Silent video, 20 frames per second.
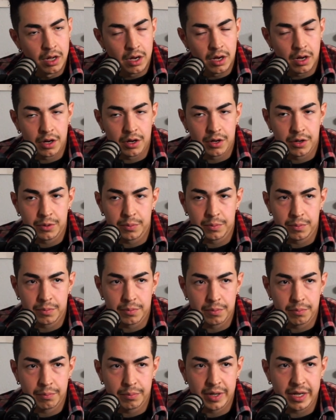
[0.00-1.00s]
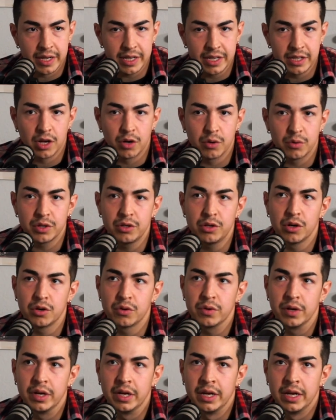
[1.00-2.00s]
Um, For sure. But you know yeah. you
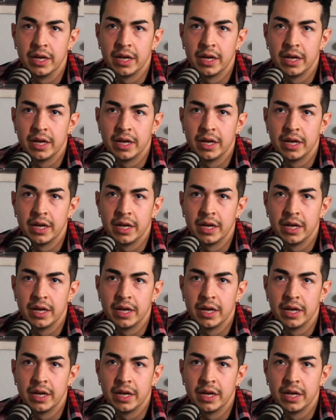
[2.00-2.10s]
don't.